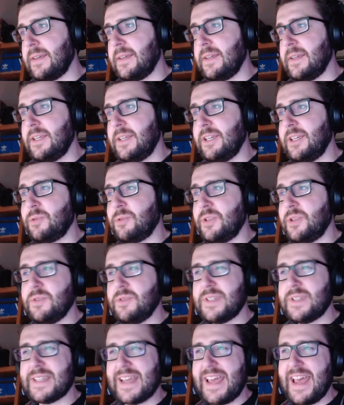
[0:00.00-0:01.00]
Here we use
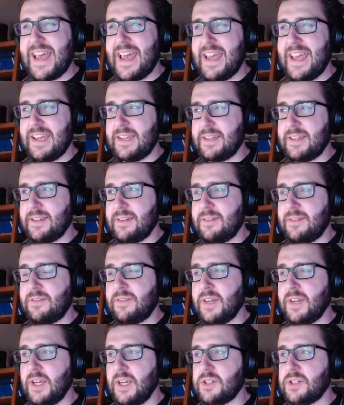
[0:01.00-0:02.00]
the add
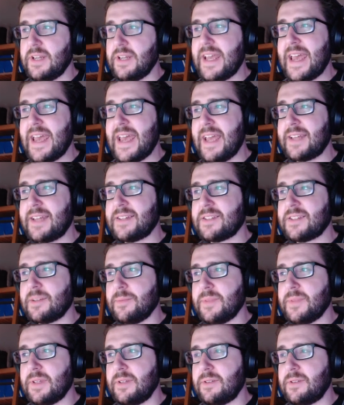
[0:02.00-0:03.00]
function, add
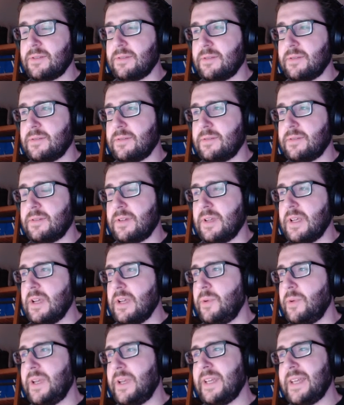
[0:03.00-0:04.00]
something to.
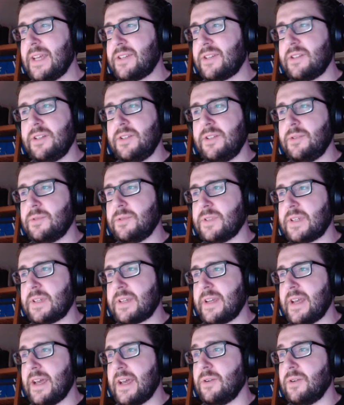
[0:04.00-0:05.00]
We can actually use it
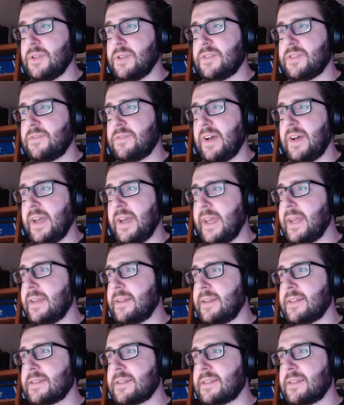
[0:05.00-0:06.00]
now. It's fine.
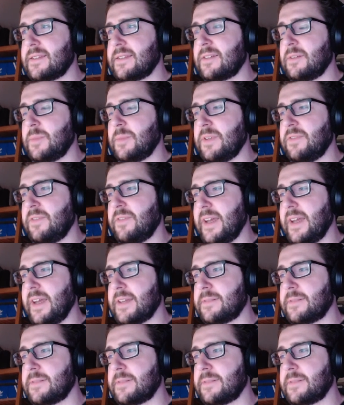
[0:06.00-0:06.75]
It's gonna be fine.